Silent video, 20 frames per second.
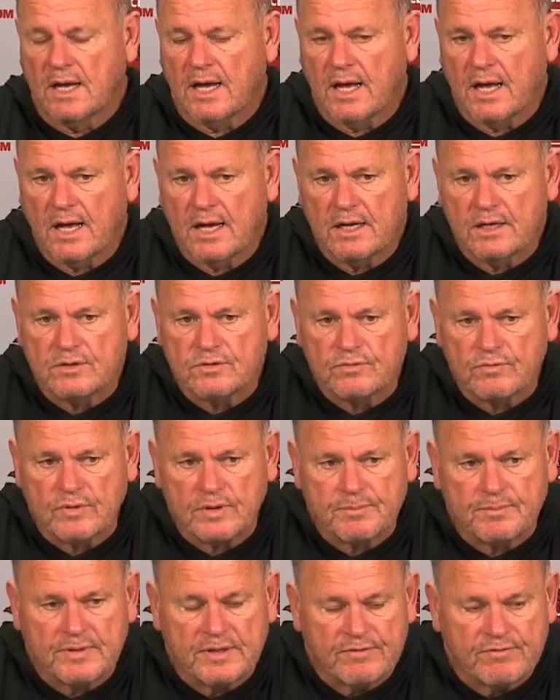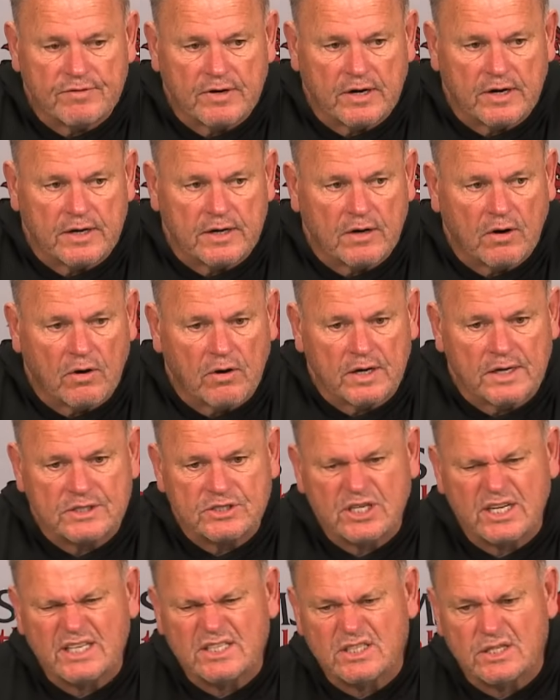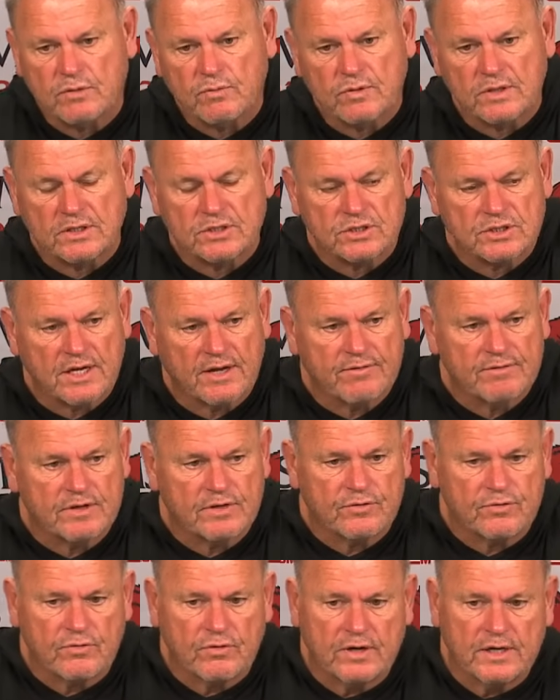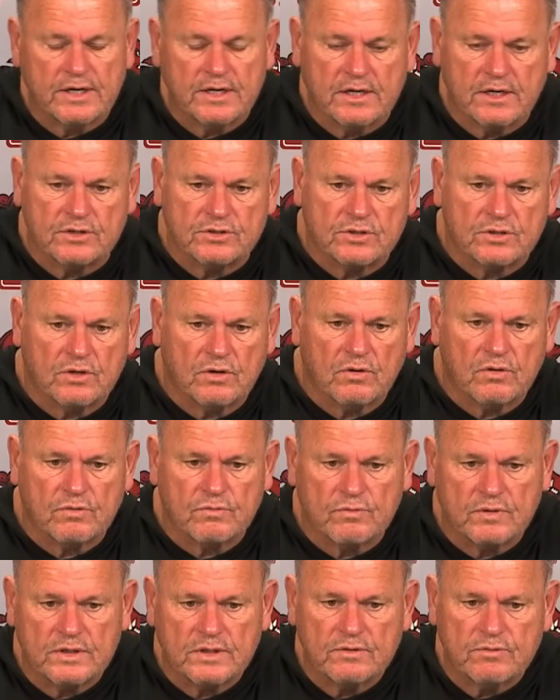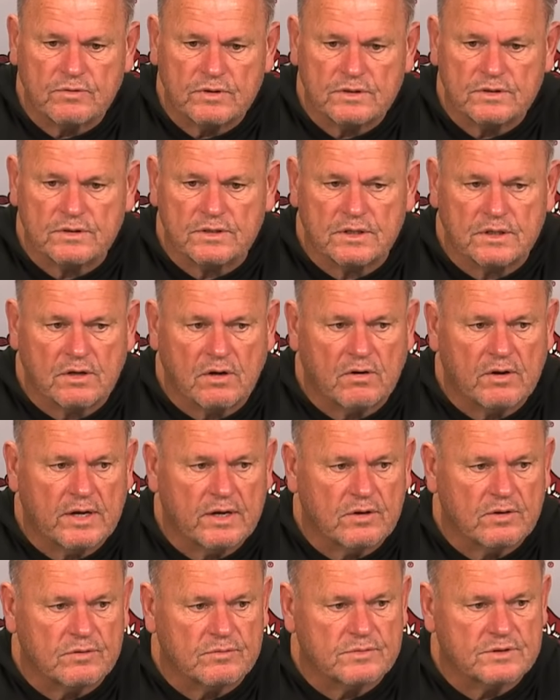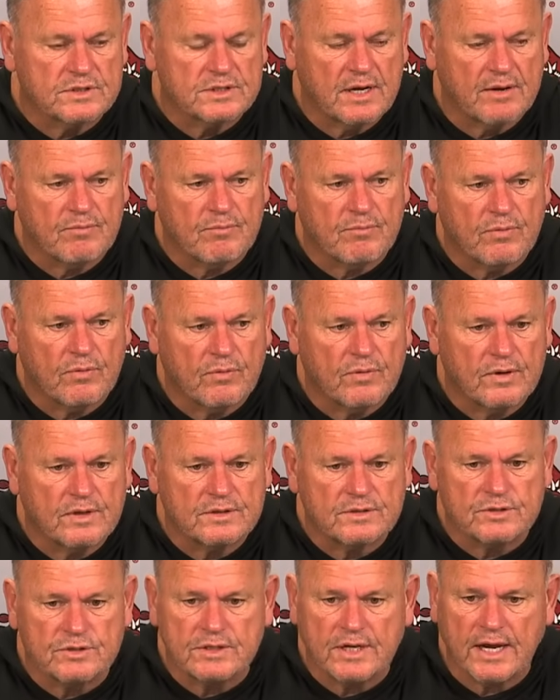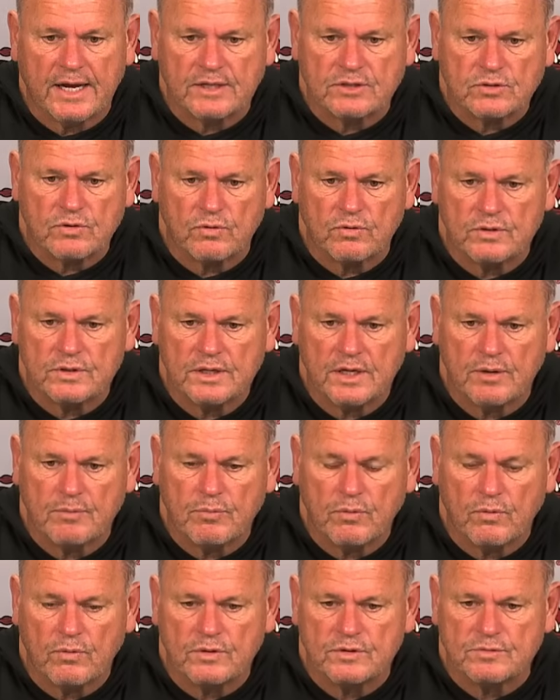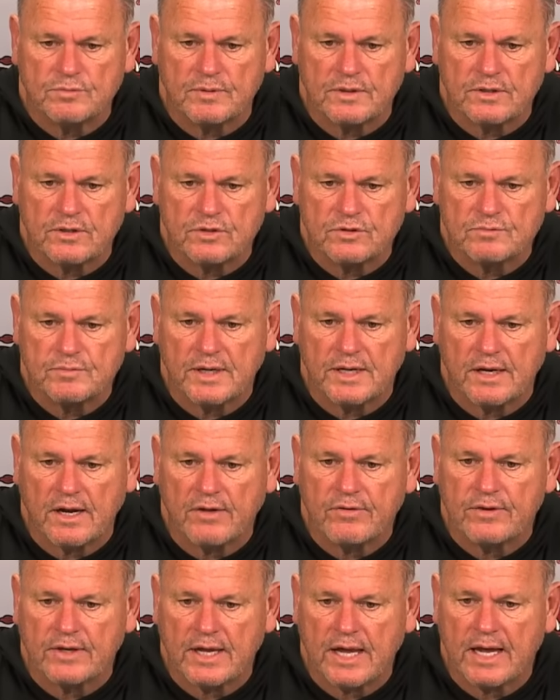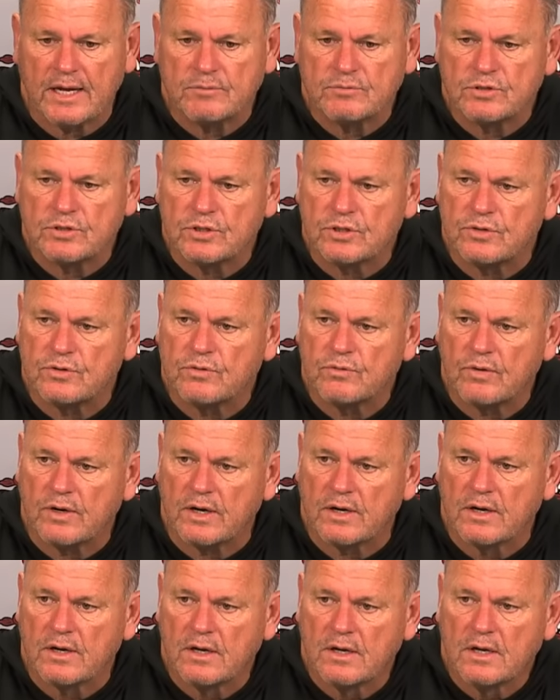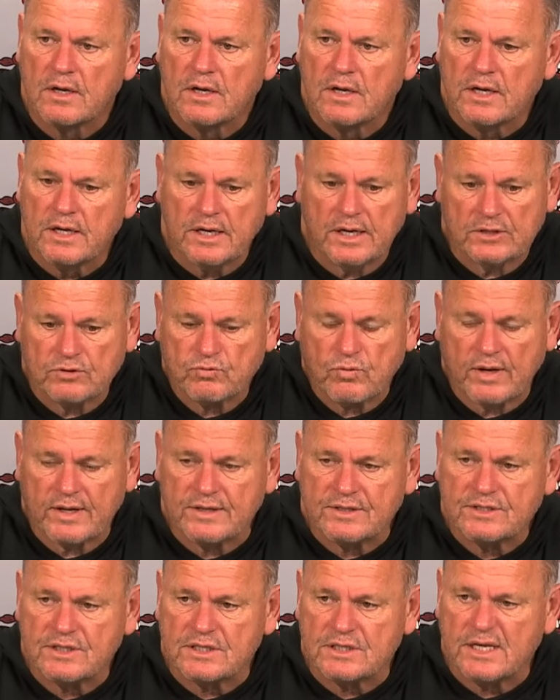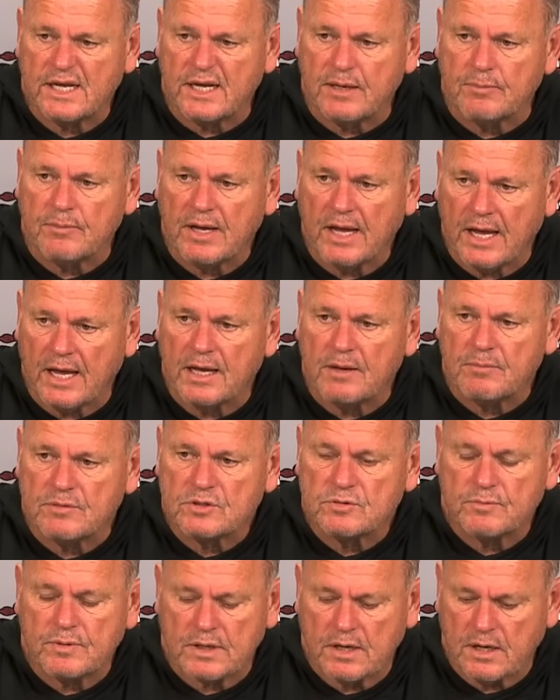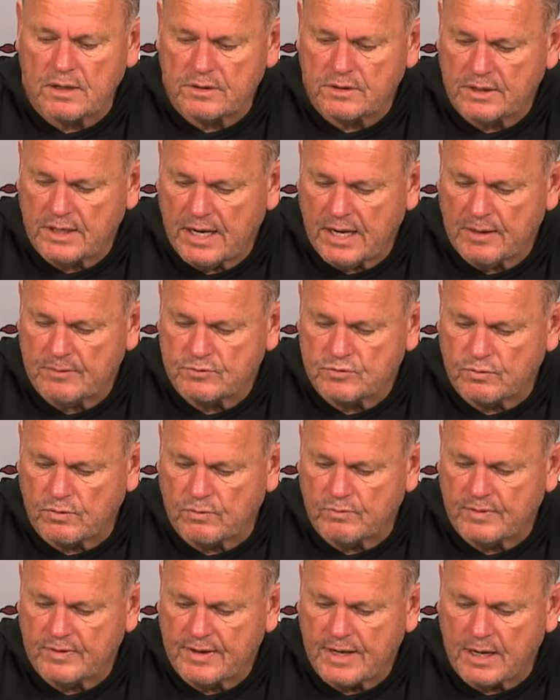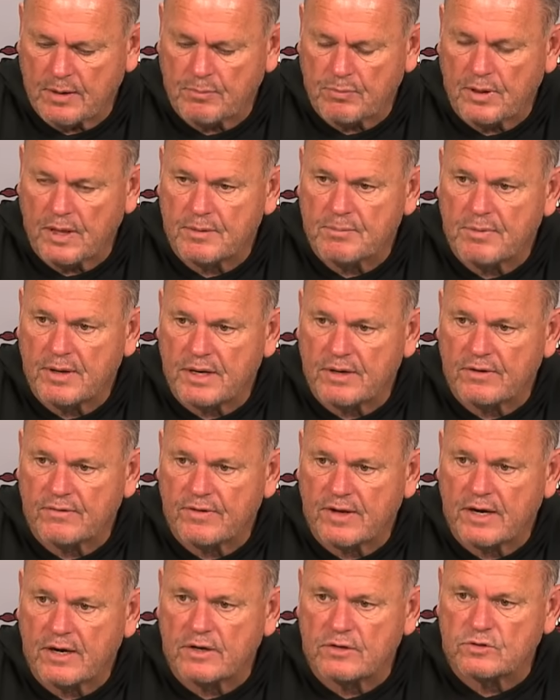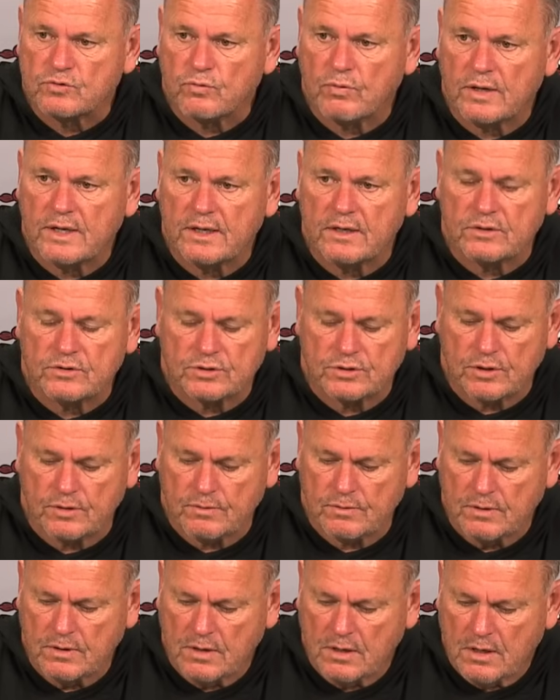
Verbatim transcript: uh, it's really be very hard. It's easy when it's seven to three because you're going we we you know held them to seven points. You can't score ten points, but there's been other games too where that's why it's a team game. It's been other games where we got to play better there as well. So